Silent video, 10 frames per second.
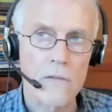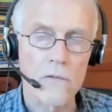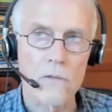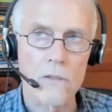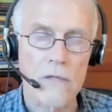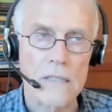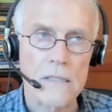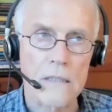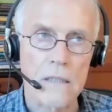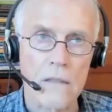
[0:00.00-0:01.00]
to
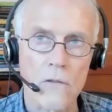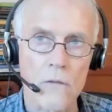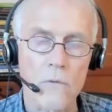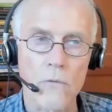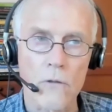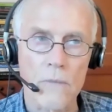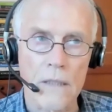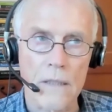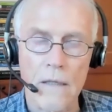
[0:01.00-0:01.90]
addressing global warming.